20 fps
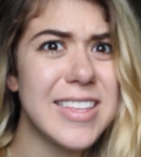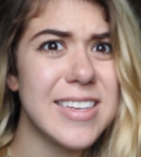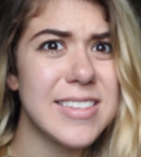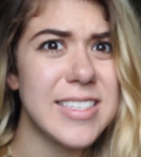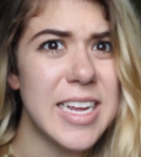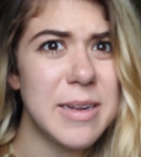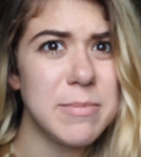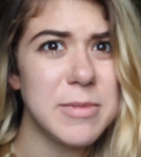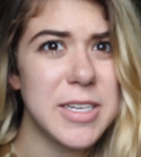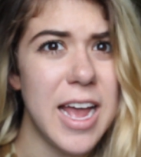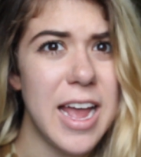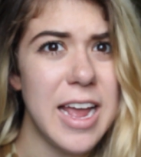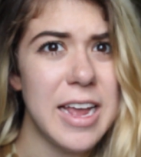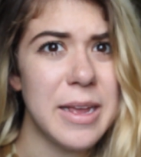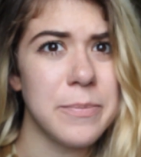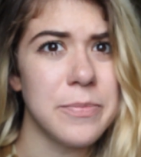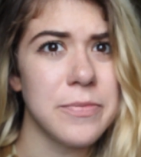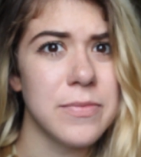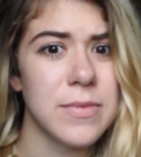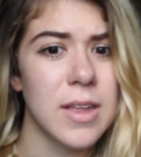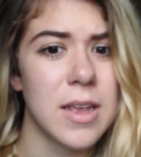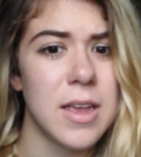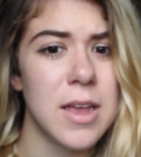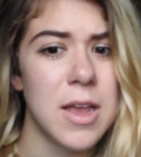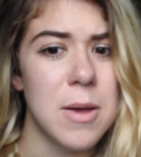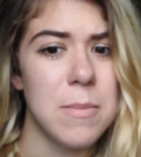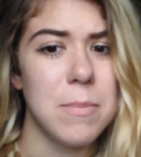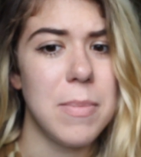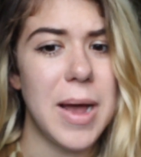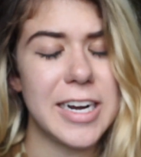at the same time,
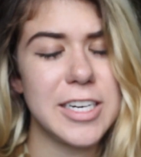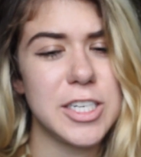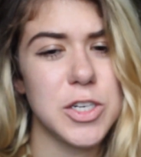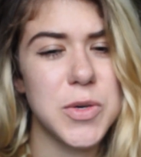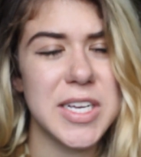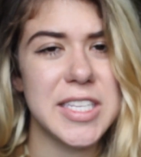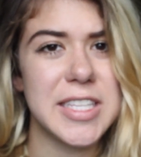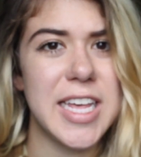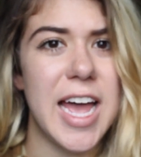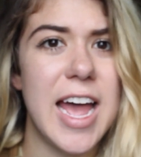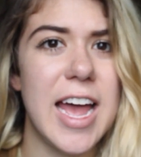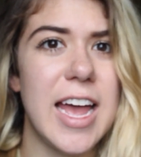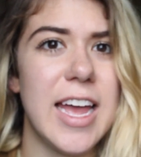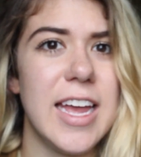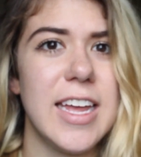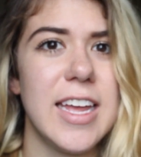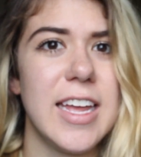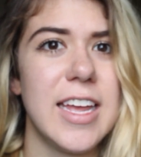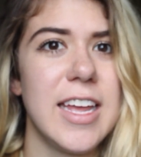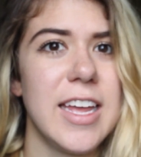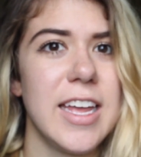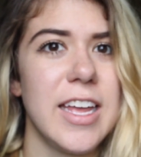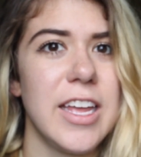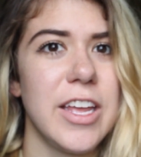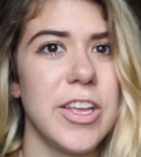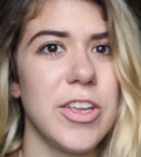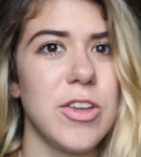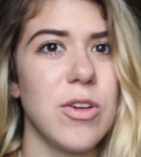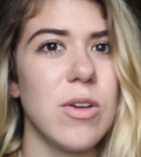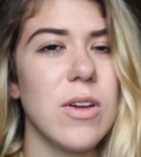by doing that,
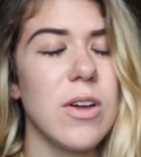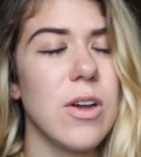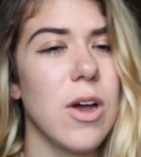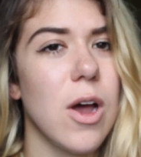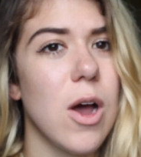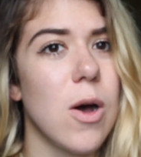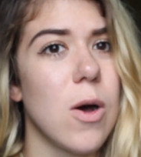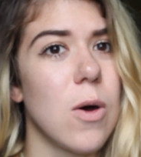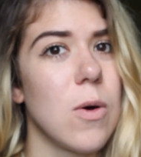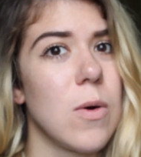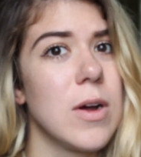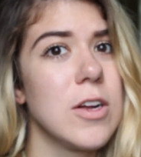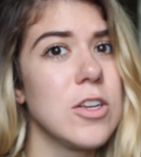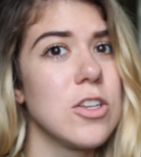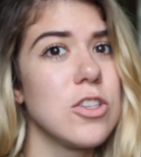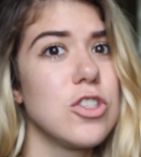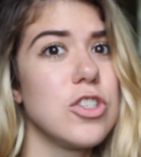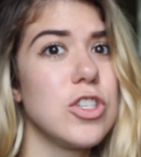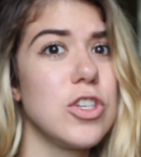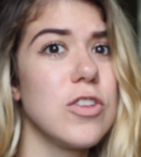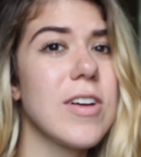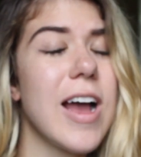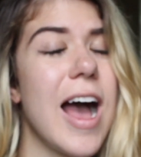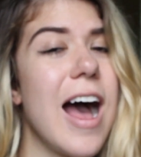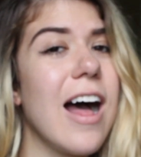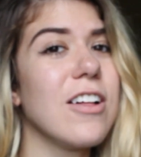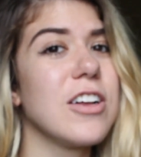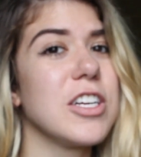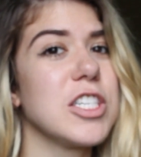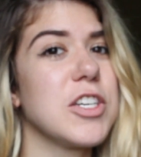you can go to
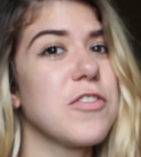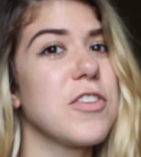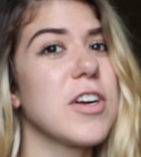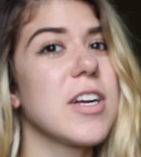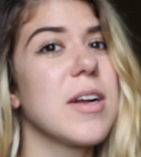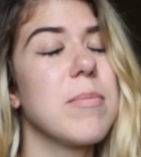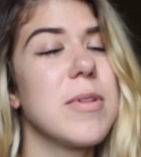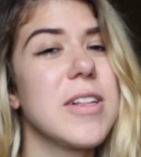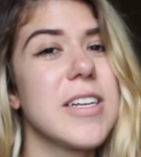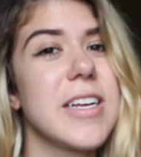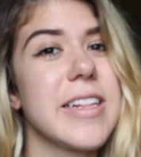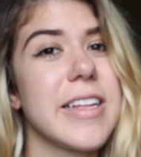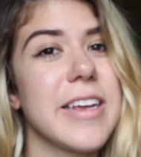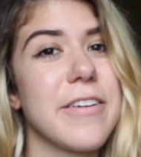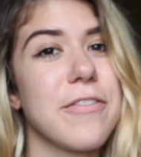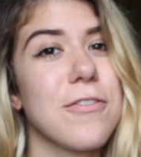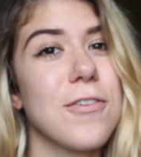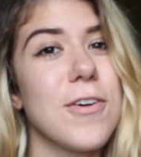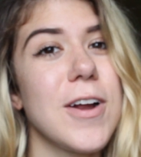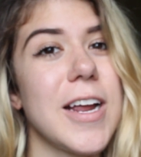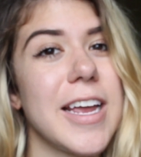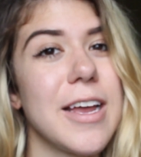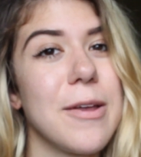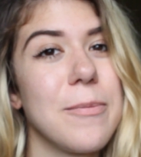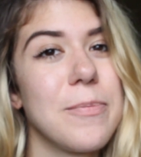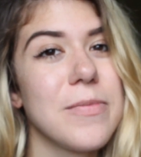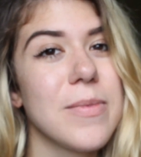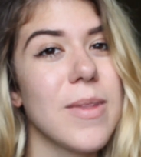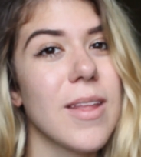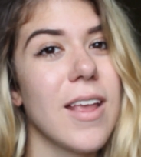college for completely free.
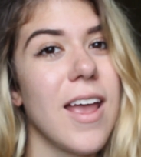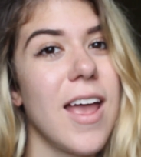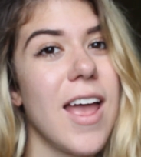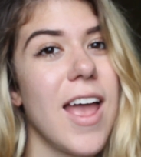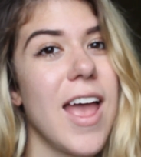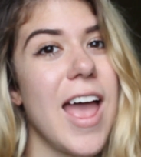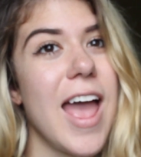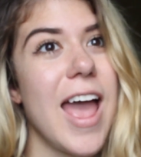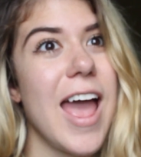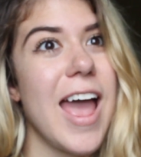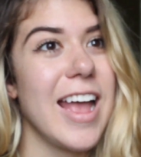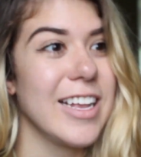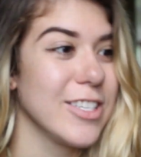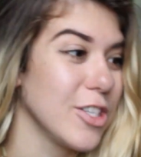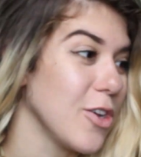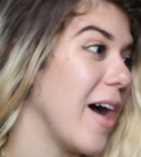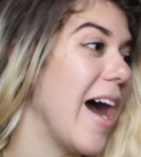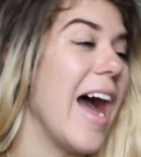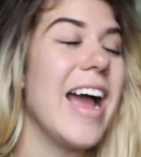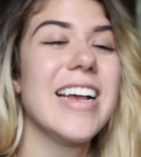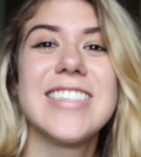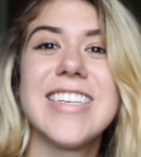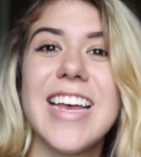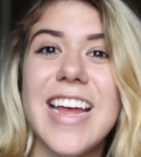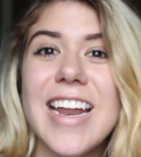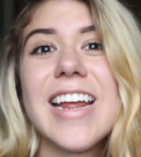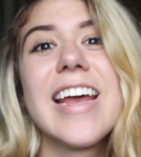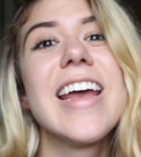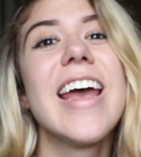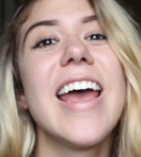And so I
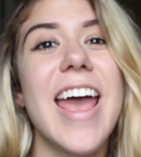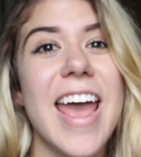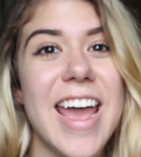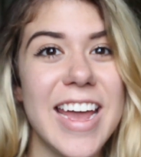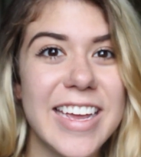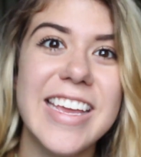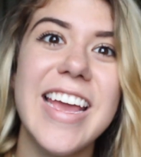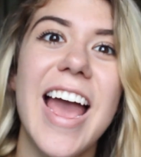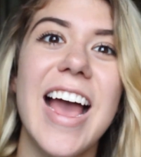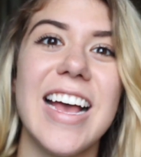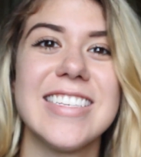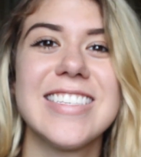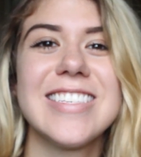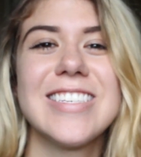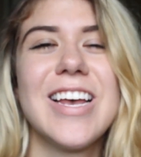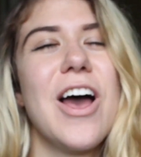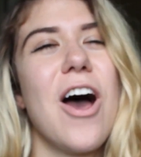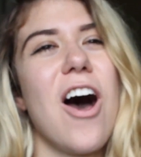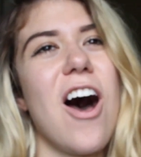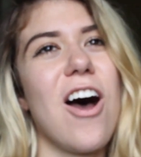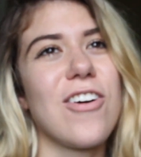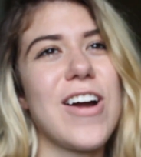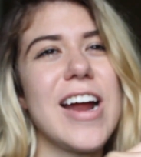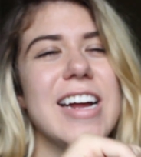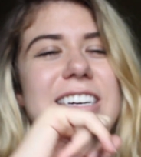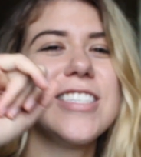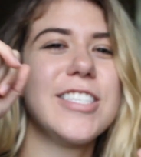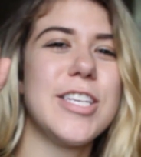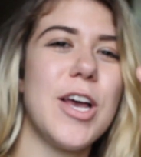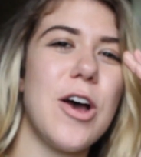said, heck yes. All
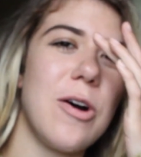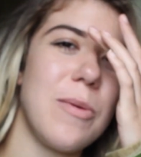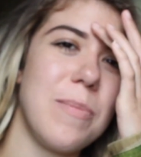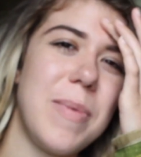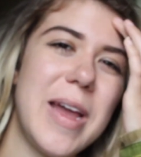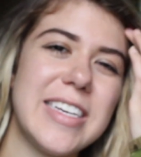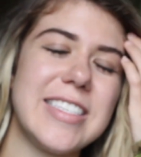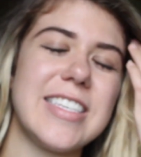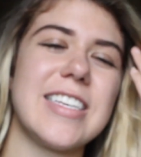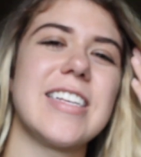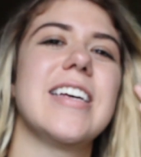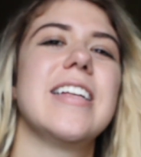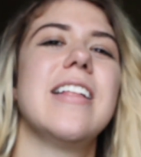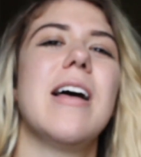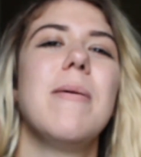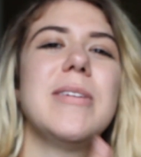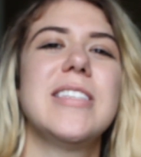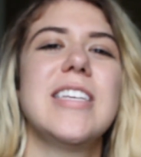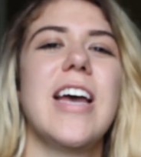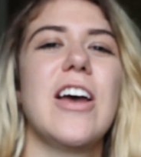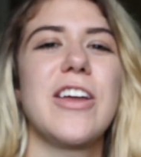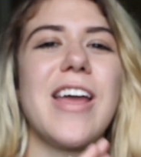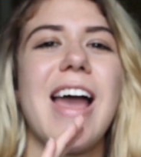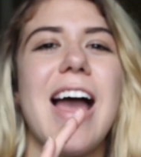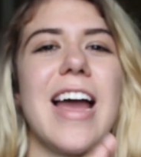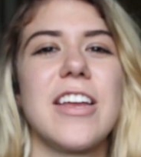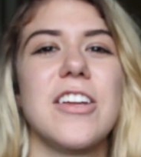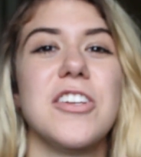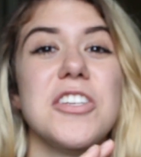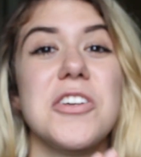right, so basically, let me tell you
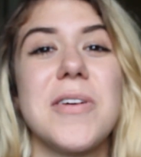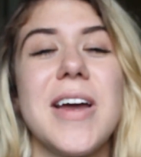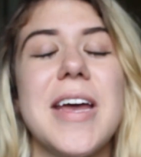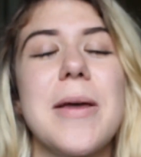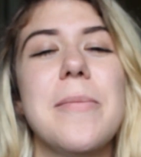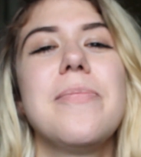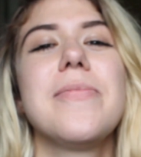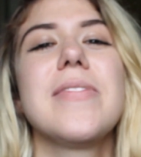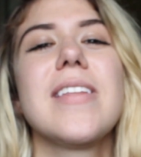how you do it.